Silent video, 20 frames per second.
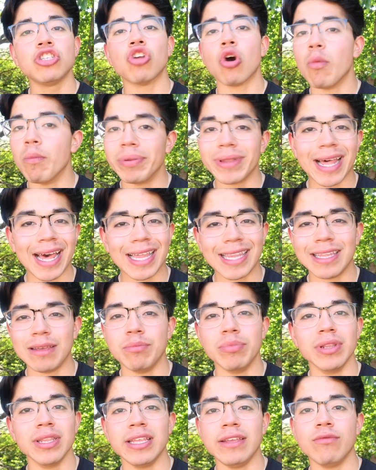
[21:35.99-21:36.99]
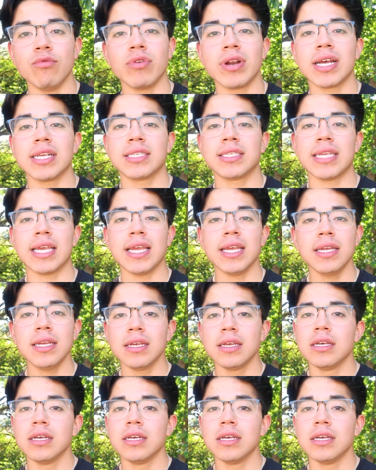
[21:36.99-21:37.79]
don't blindly believe what I say,